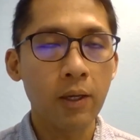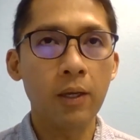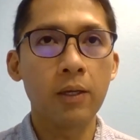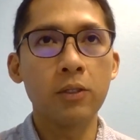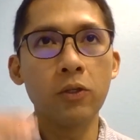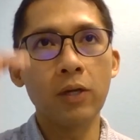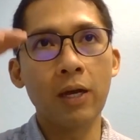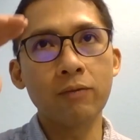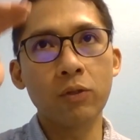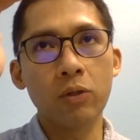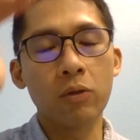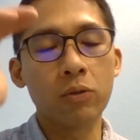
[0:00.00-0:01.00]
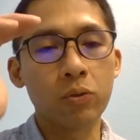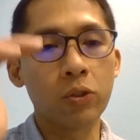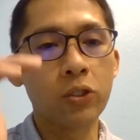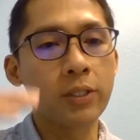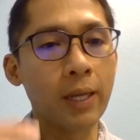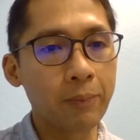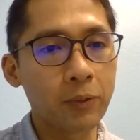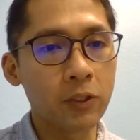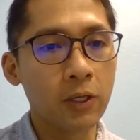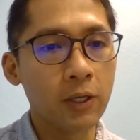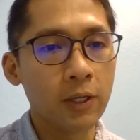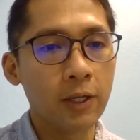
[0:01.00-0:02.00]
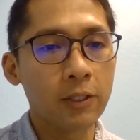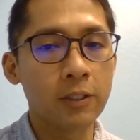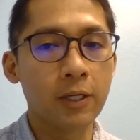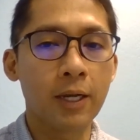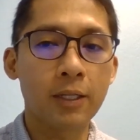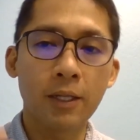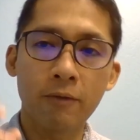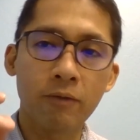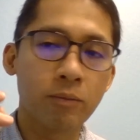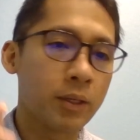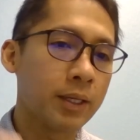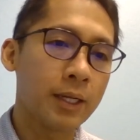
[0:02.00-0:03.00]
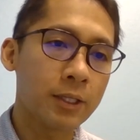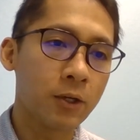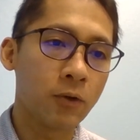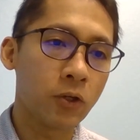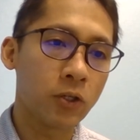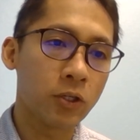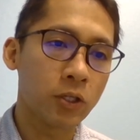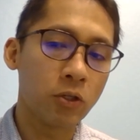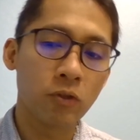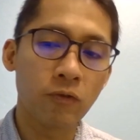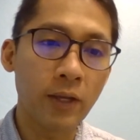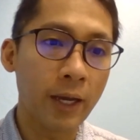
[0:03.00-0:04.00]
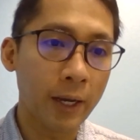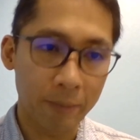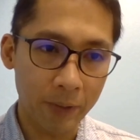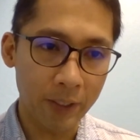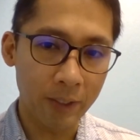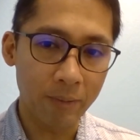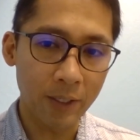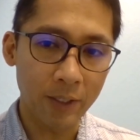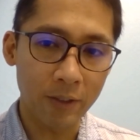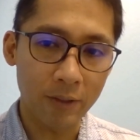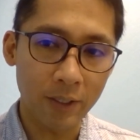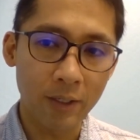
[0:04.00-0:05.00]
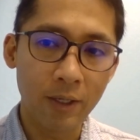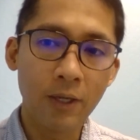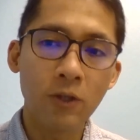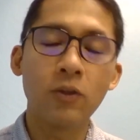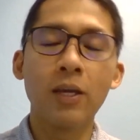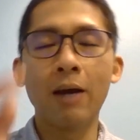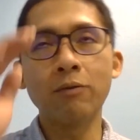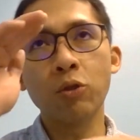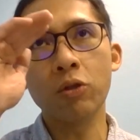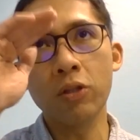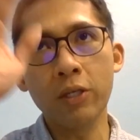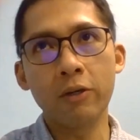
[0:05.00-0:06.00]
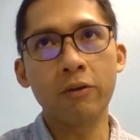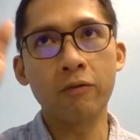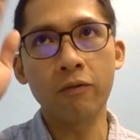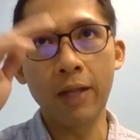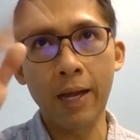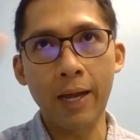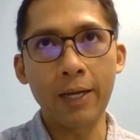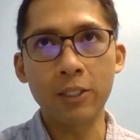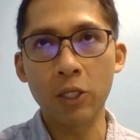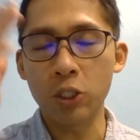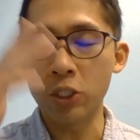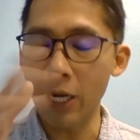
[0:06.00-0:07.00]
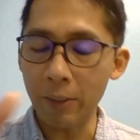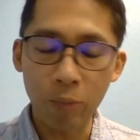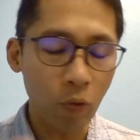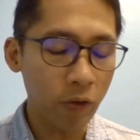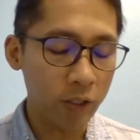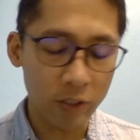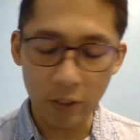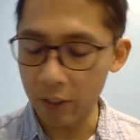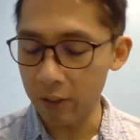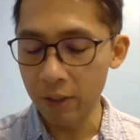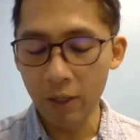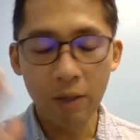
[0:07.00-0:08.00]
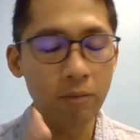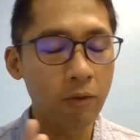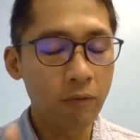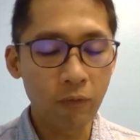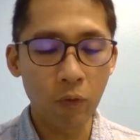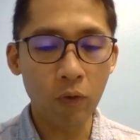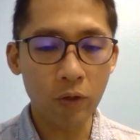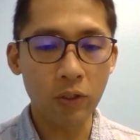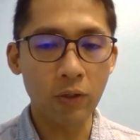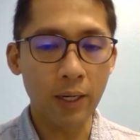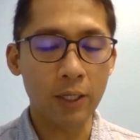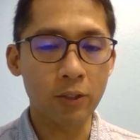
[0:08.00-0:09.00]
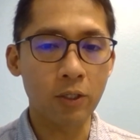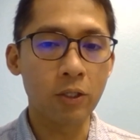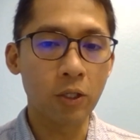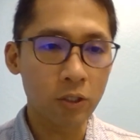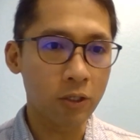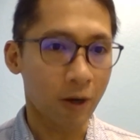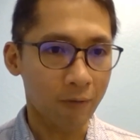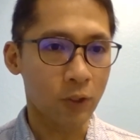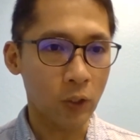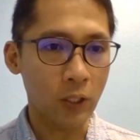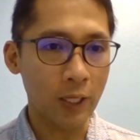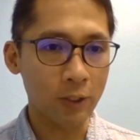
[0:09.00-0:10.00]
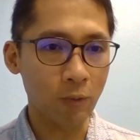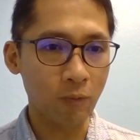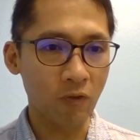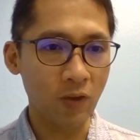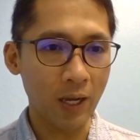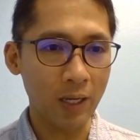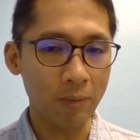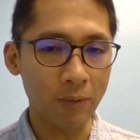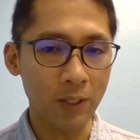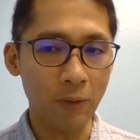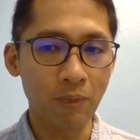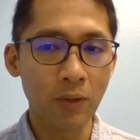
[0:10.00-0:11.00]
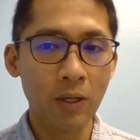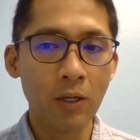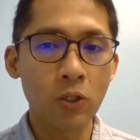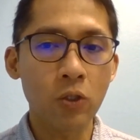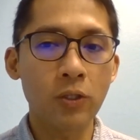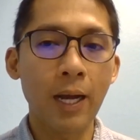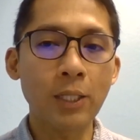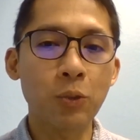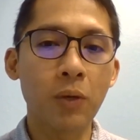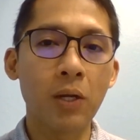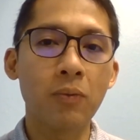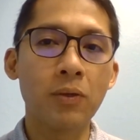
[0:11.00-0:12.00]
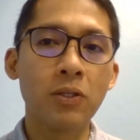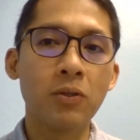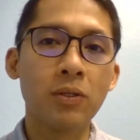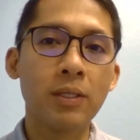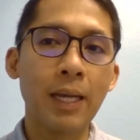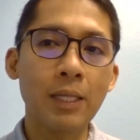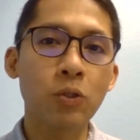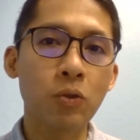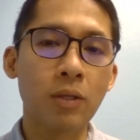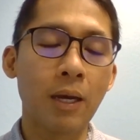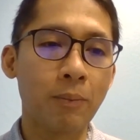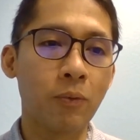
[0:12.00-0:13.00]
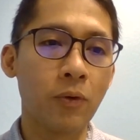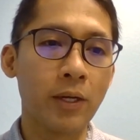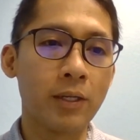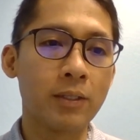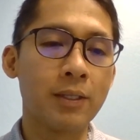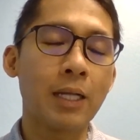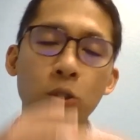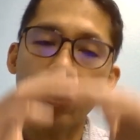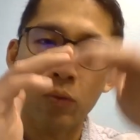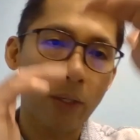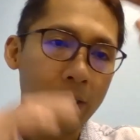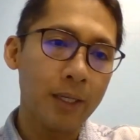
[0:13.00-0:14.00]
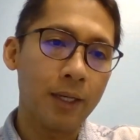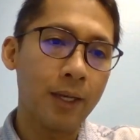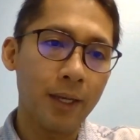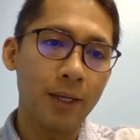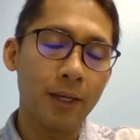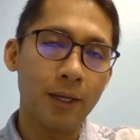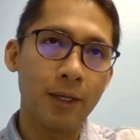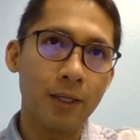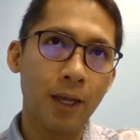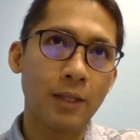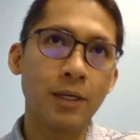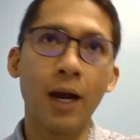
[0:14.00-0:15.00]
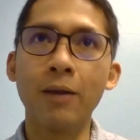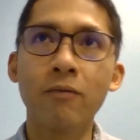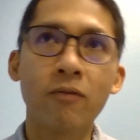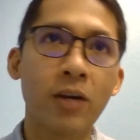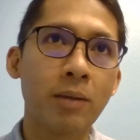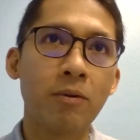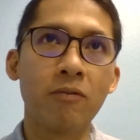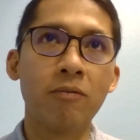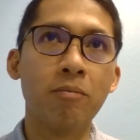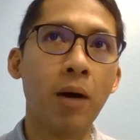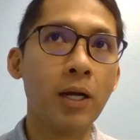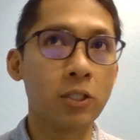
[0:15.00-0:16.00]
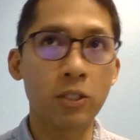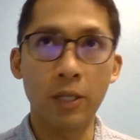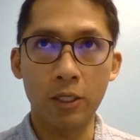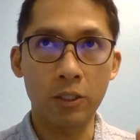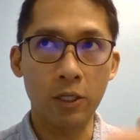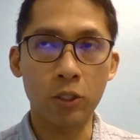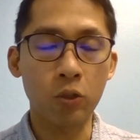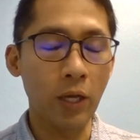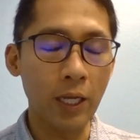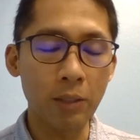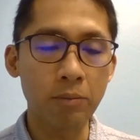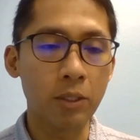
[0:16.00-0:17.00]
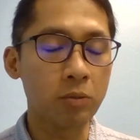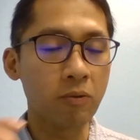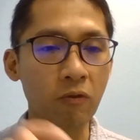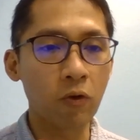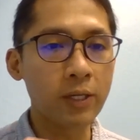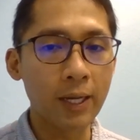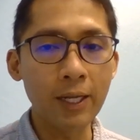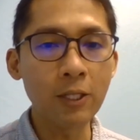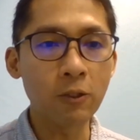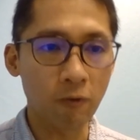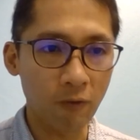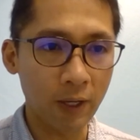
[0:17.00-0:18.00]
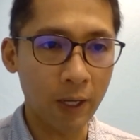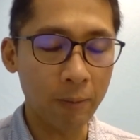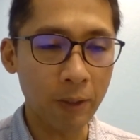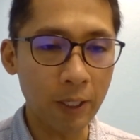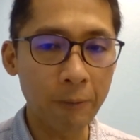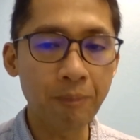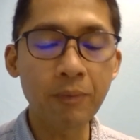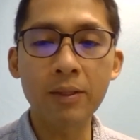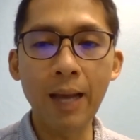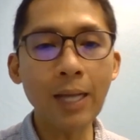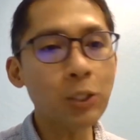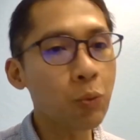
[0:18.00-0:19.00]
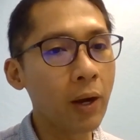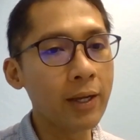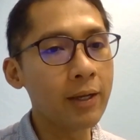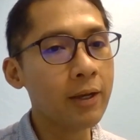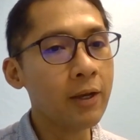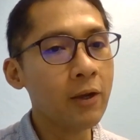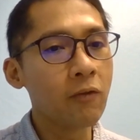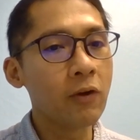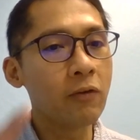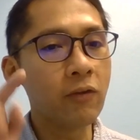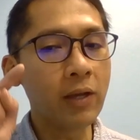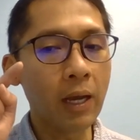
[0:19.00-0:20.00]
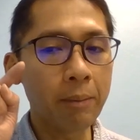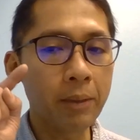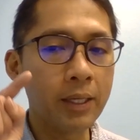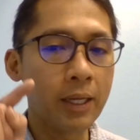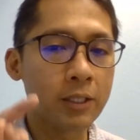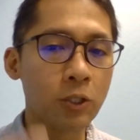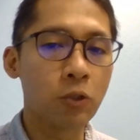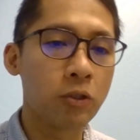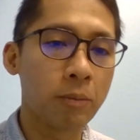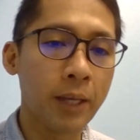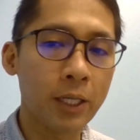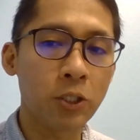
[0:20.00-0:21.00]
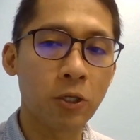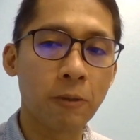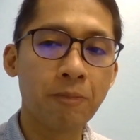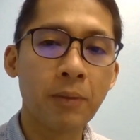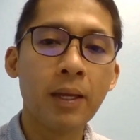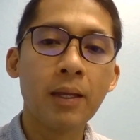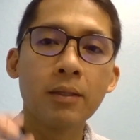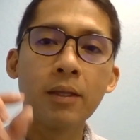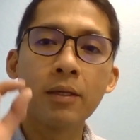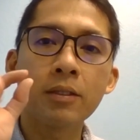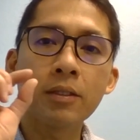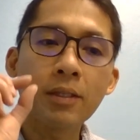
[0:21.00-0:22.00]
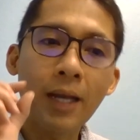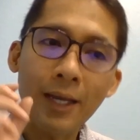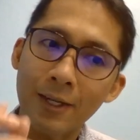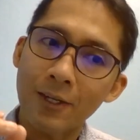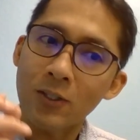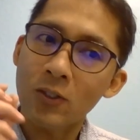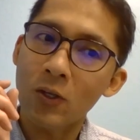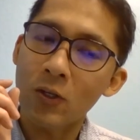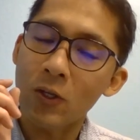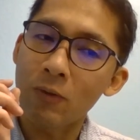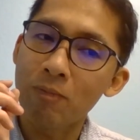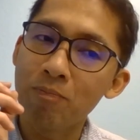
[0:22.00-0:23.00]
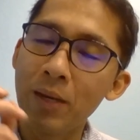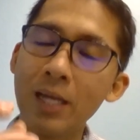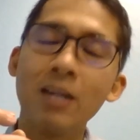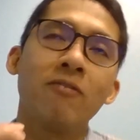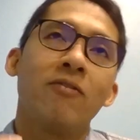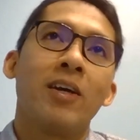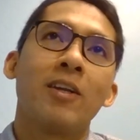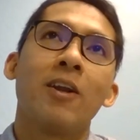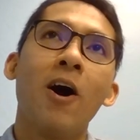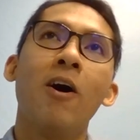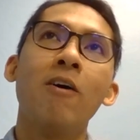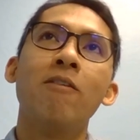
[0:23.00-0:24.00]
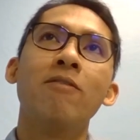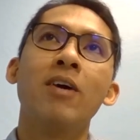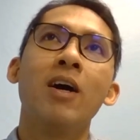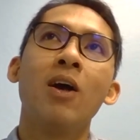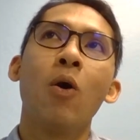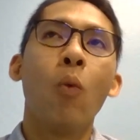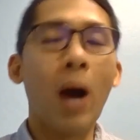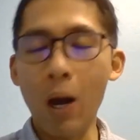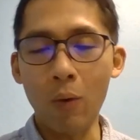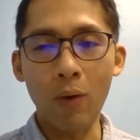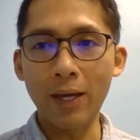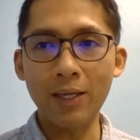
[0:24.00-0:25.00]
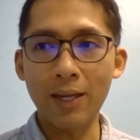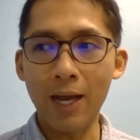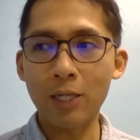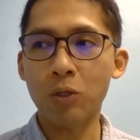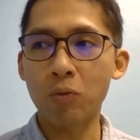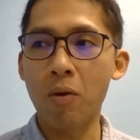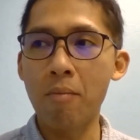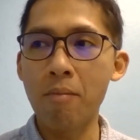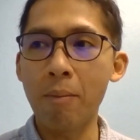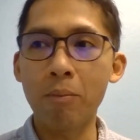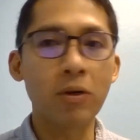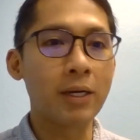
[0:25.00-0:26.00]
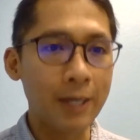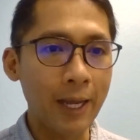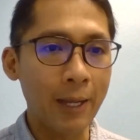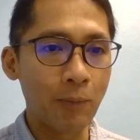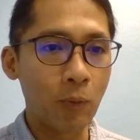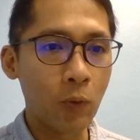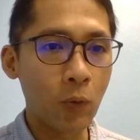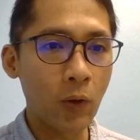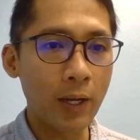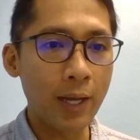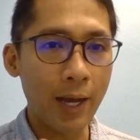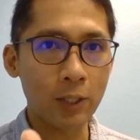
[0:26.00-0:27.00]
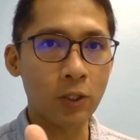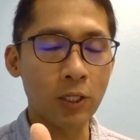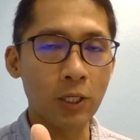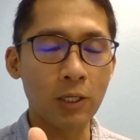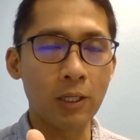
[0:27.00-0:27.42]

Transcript: and you have to go through steps. It's not like from the get go you're going to use VIP immediately you have to clear flags and checkpoints here before you actually deserve to get to VIP. So that's why when you get to that point, that's already a, a, a time frame of months, like six to eight months before getting to VIP. That's why when VIP gets into the picture, the slightest benefit of wow, I can actually remember a name who I actually